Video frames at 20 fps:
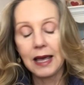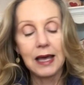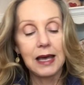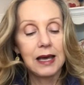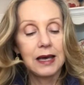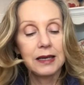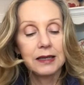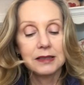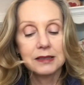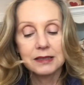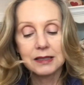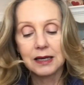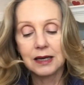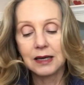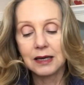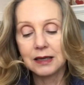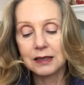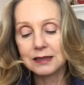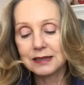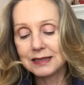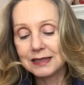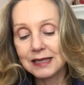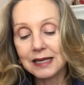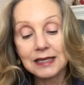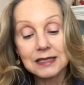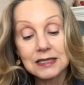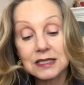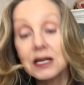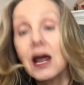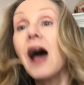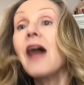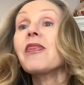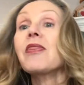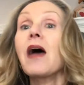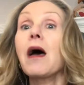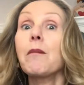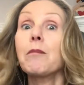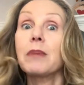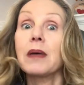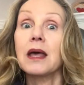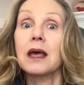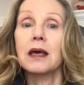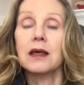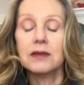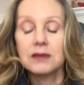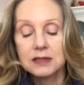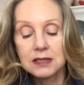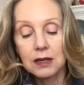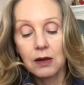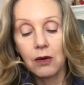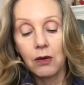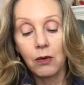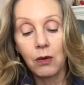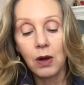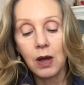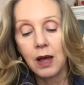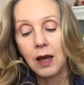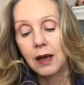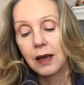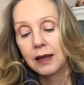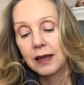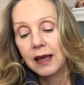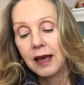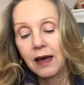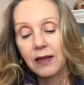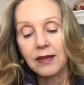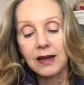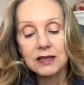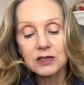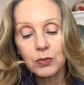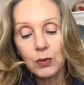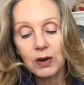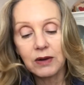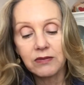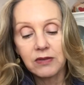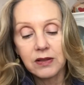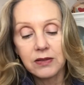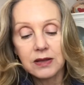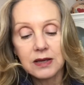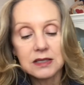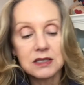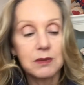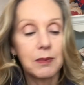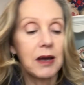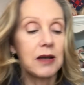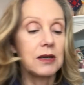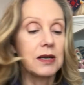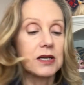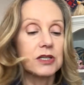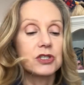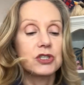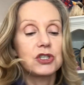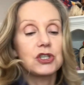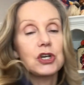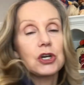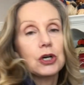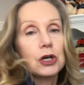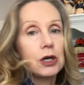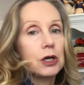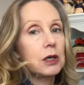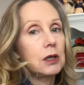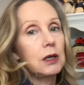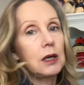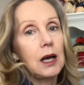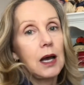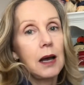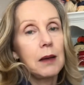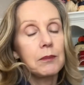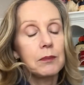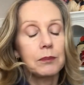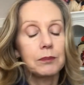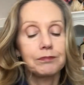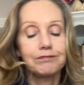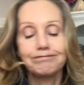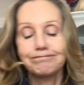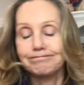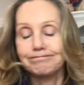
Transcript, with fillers: and uh, it's not that big. And so, yeah, that's one of the things about next year. I'm